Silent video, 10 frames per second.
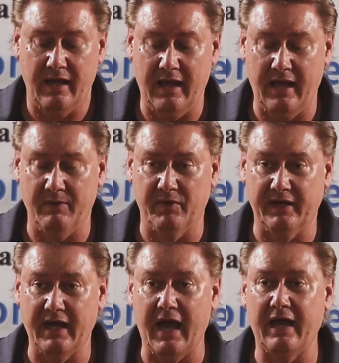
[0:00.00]
And when
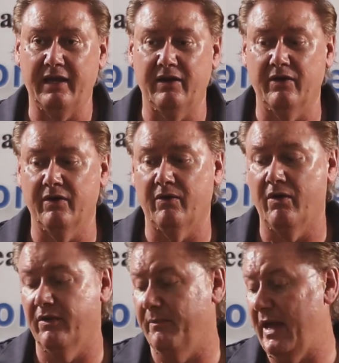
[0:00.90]
he got here,
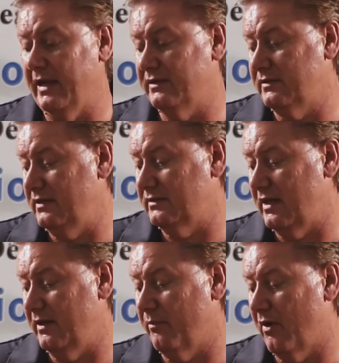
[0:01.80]
all the magazines
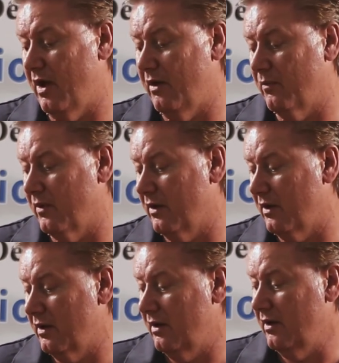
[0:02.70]
that he brought
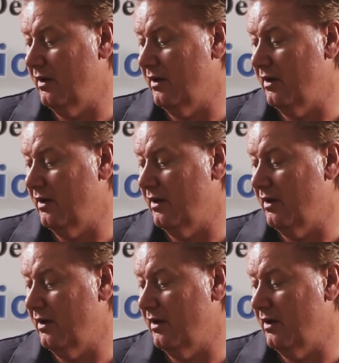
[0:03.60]
were